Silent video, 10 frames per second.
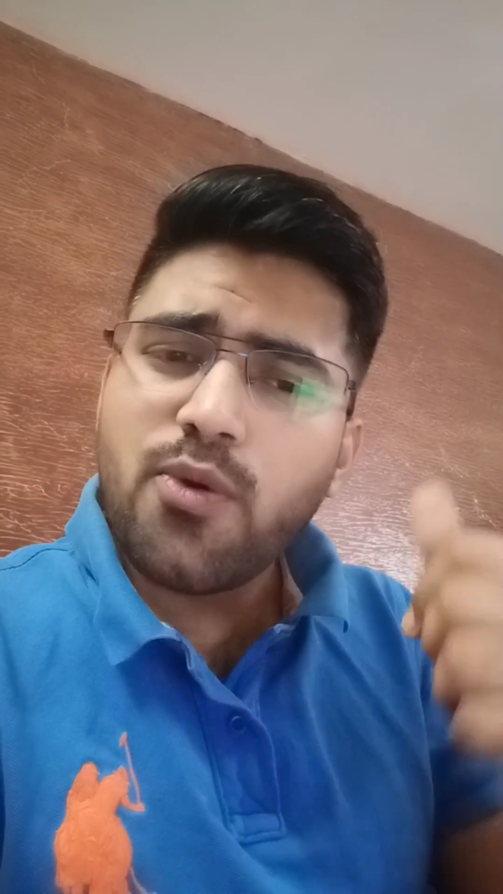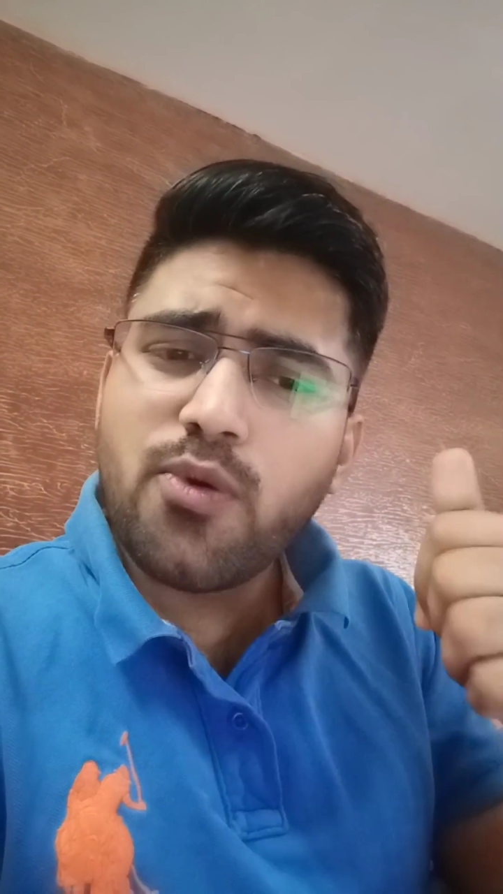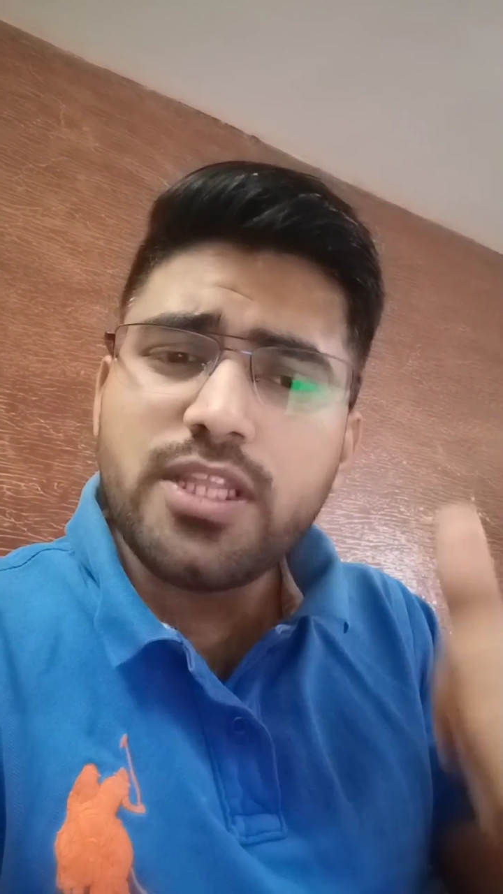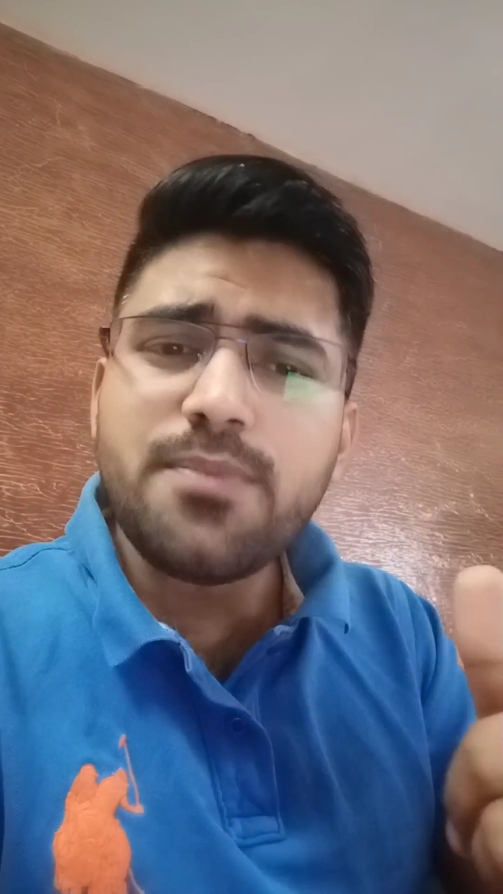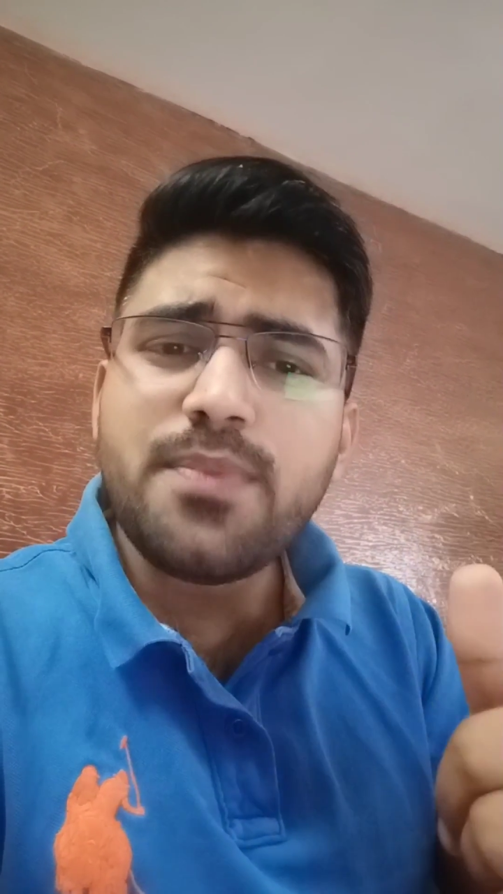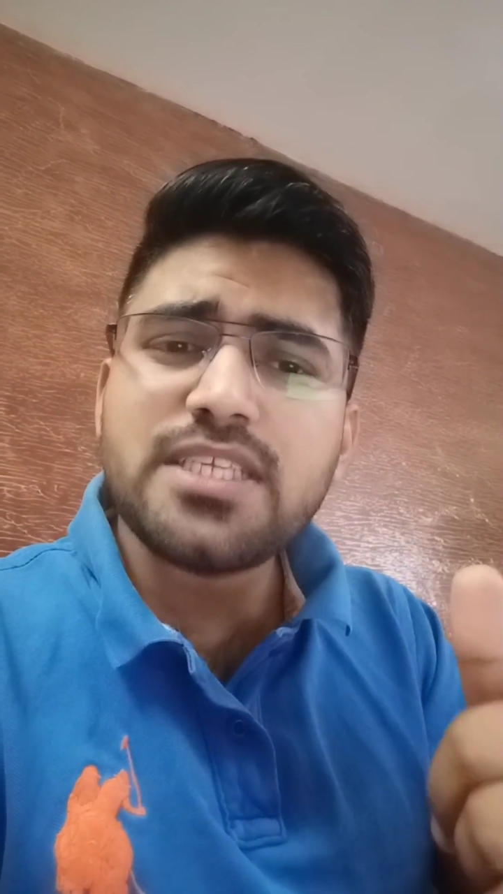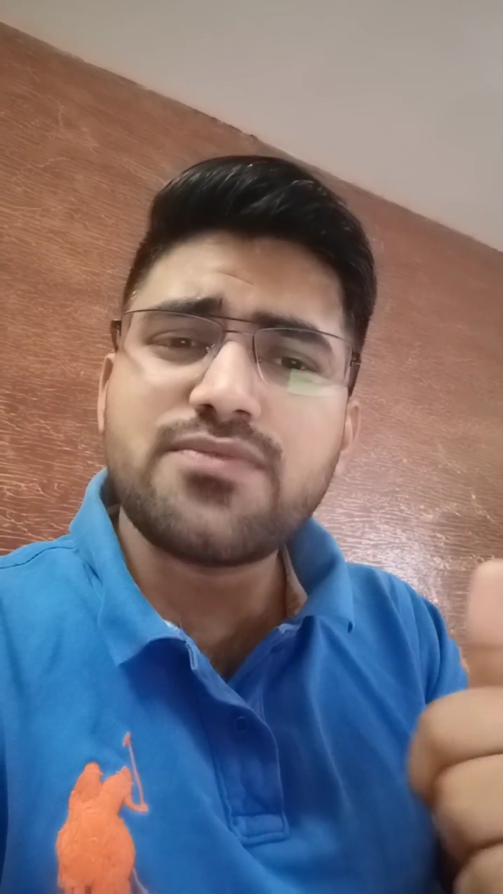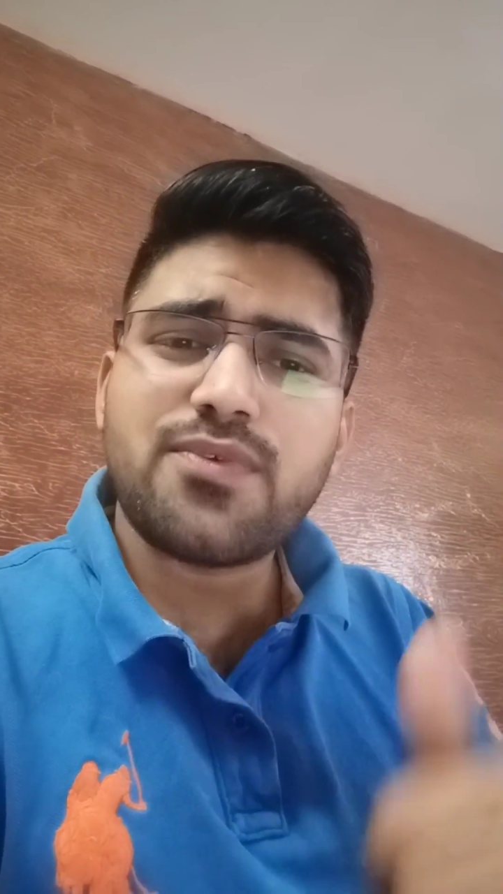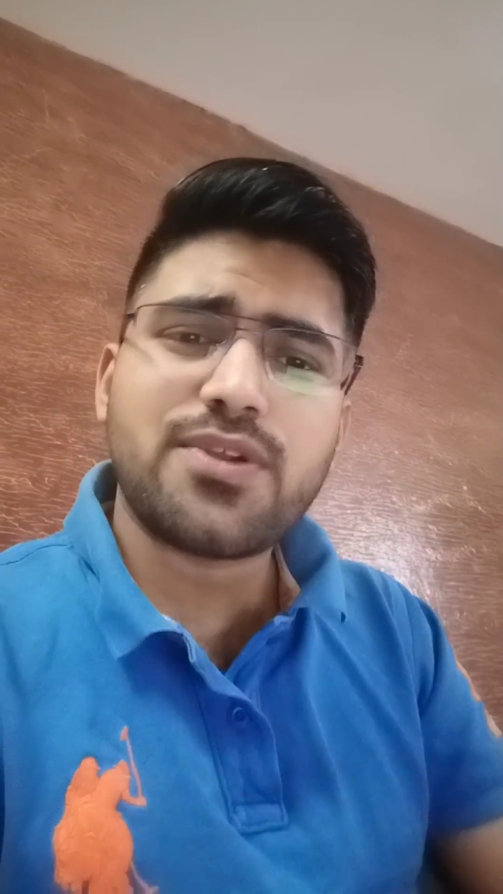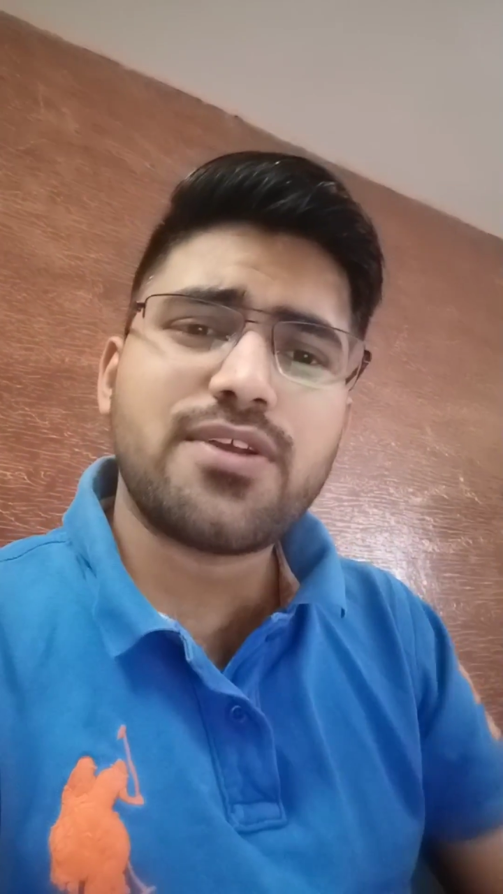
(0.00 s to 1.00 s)
All the
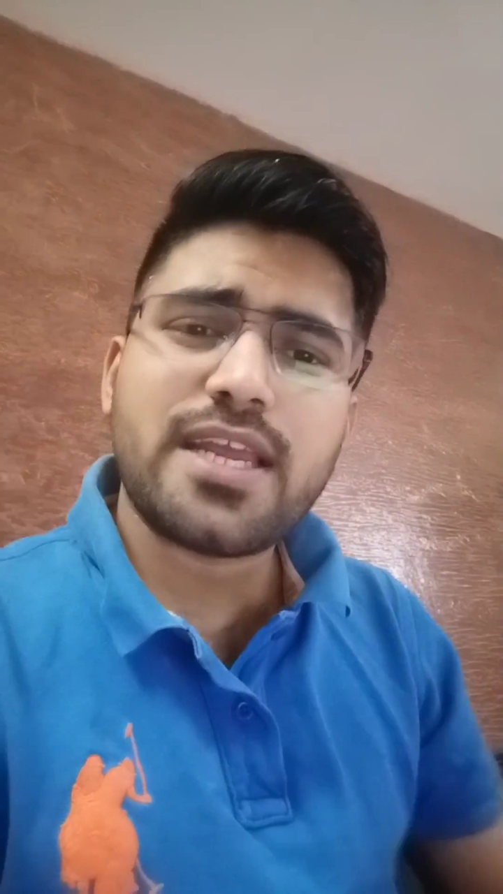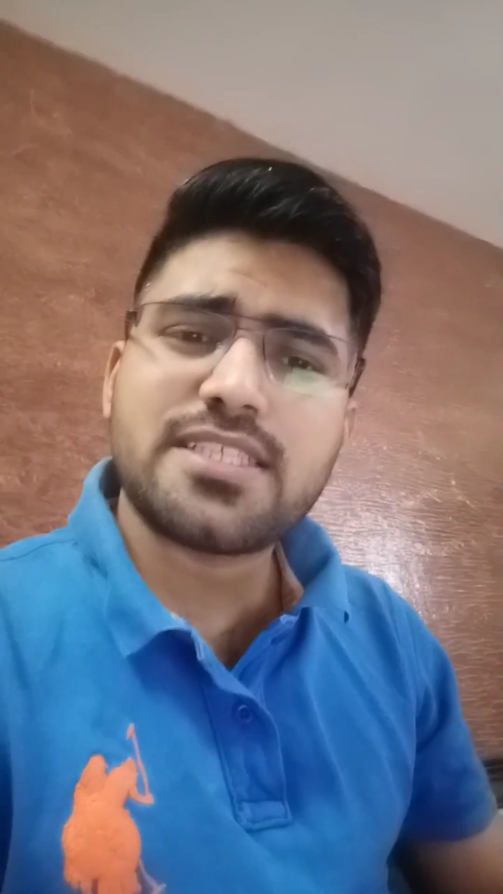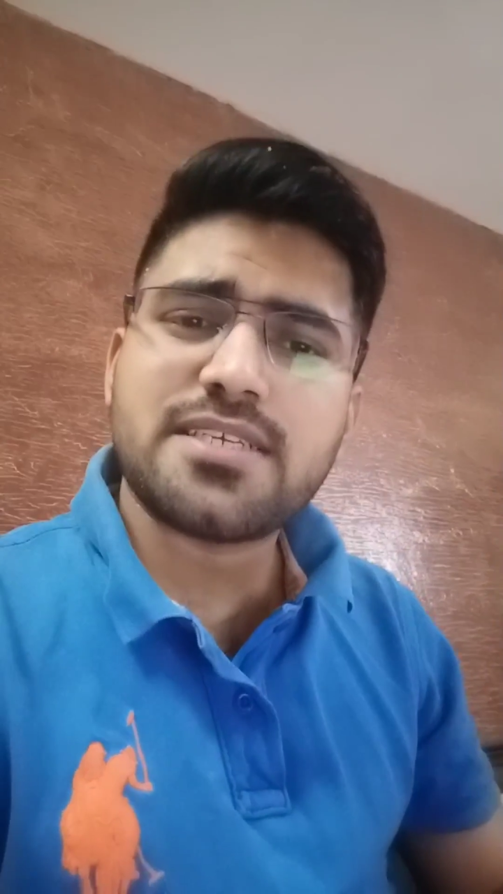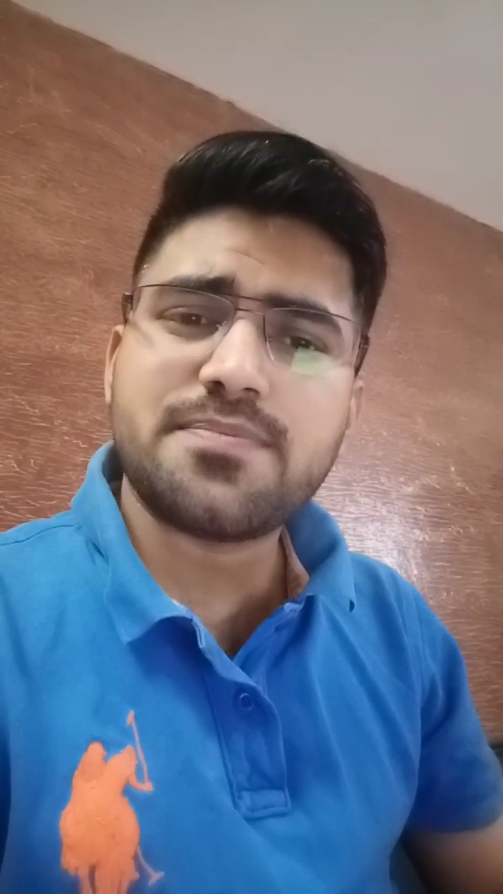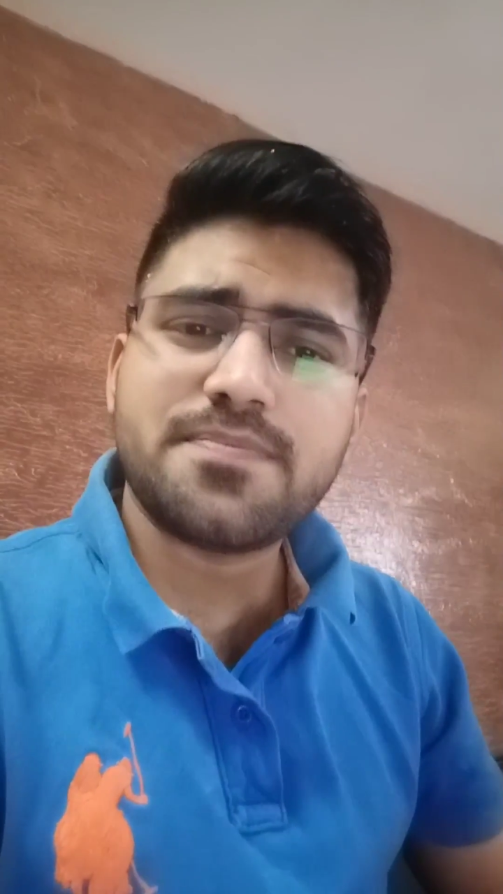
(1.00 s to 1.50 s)
best for your exam.